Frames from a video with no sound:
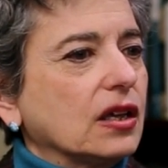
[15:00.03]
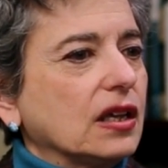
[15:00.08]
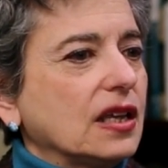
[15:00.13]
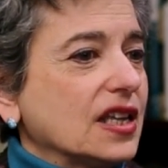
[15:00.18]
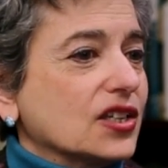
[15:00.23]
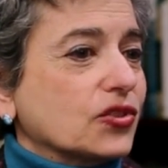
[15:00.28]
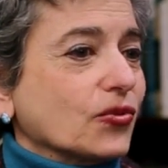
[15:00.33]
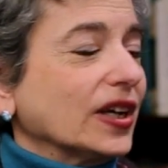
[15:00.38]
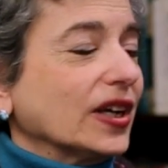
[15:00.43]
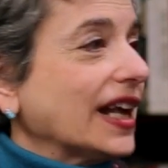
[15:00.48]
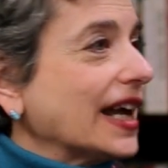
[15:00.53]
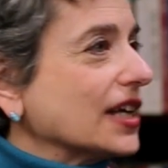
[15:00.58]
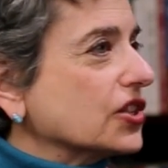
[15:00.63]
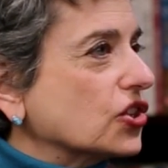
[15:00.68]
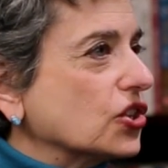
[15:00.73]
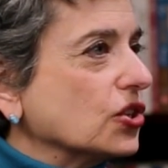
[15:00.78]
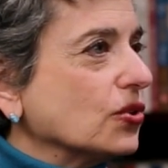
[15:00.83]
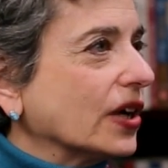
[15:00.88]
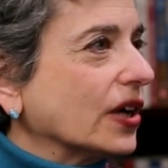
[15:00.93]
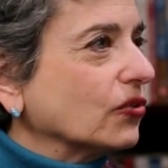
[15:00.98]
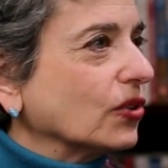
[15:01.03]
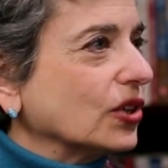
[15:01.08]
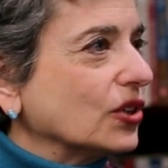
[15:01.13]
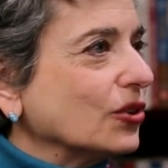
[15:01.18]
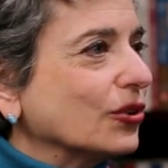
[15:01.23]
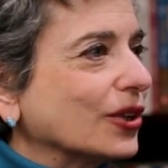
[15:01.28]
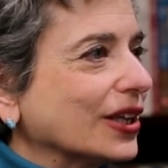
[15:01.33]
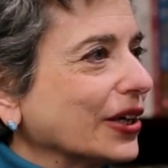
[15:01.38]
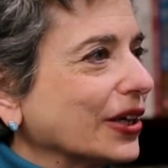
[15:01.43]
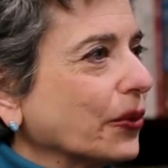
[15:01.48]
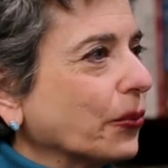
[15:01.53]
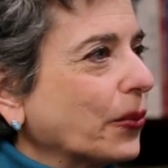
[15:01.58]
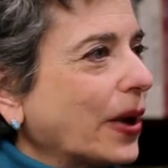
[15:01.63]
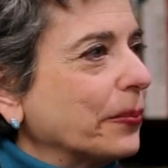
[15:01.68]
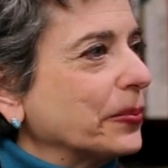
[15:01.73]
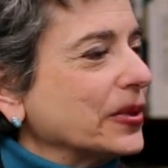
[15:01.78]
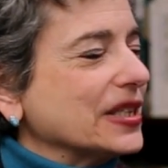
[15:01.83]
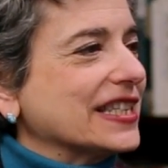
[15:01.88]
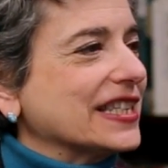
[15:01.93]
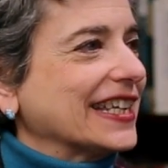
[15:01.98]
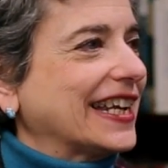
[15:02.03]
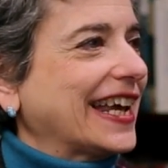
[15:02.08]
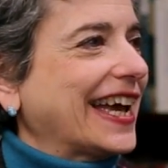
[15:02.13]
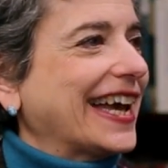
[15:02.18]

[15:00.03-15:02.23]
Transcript: Israel has 200 nuclear weapons. It